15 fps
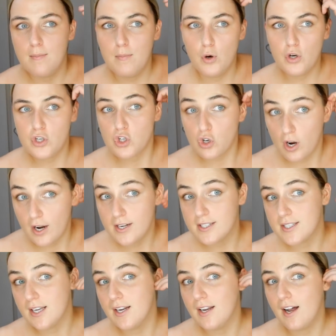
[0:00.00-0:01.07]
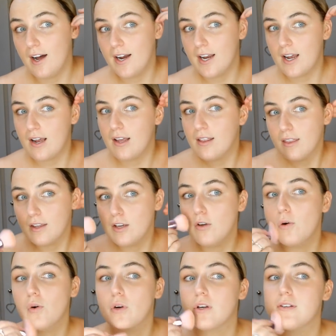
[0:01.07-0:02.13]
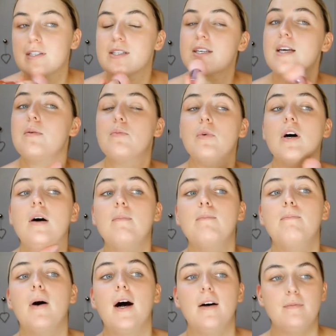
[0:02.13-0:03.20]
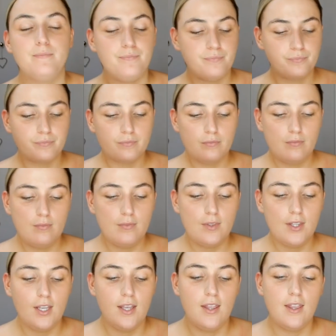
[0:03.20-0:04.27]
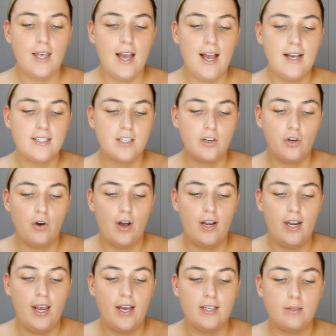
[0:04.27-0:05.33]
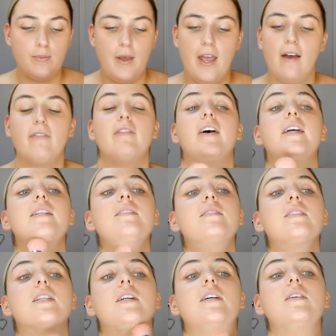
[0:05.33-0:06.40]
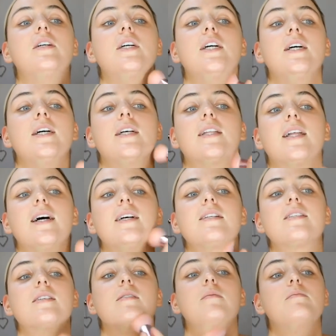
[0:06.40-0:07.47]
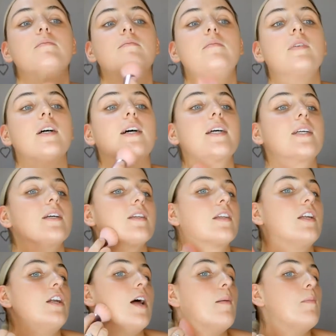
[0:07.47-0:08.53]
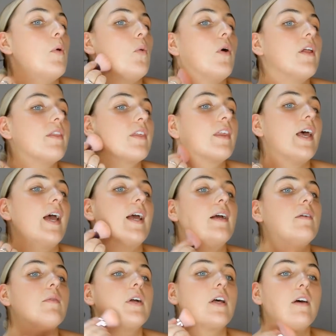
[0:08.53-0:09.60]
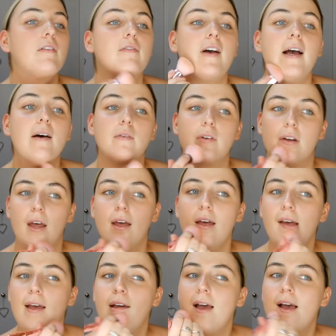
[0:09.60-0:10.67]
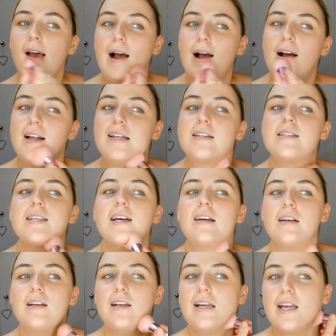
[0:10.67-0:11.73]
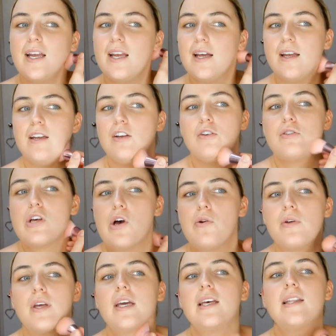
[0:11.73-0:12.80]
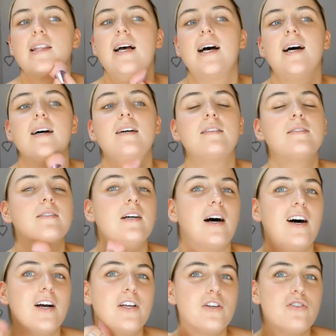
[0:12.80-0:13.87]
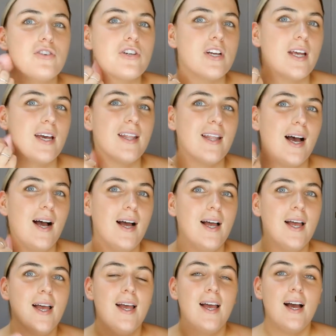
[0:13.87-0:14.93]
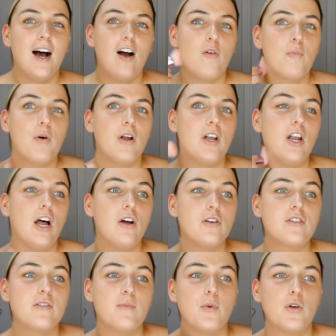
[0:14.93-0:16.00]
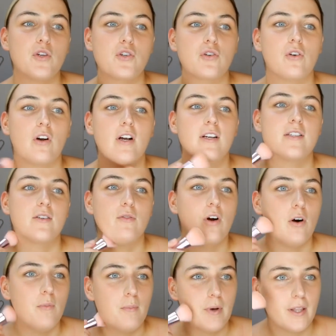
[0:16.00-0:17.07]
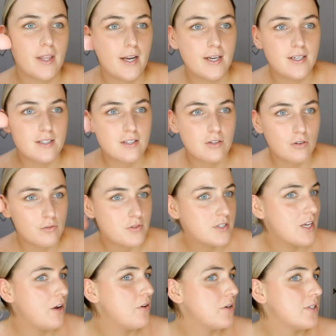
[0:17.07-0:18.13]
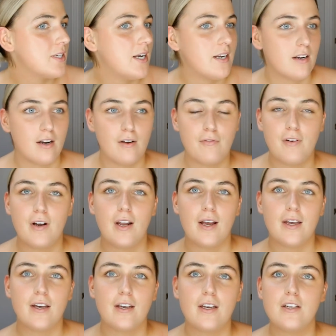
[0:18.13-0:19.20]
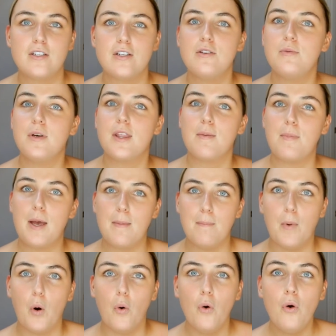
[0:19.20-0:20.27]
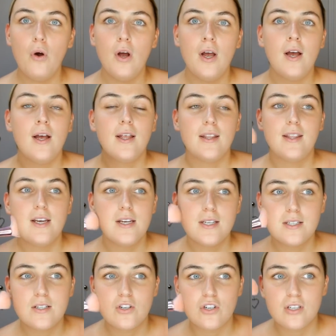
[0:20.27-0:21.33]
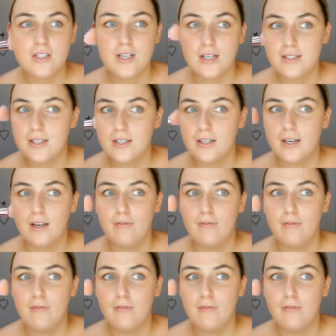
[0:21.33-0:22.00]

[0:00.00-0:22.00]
moisturiser like the Your Good Skin one, but that hasn't got any SPF in, so that's like the #1 thing when I found it. And secondly, you don't get that. I usually get that I've put loads of moisturiser on, but then it's sort of soaked in and I feel like I could do with a bit more. This just doesn't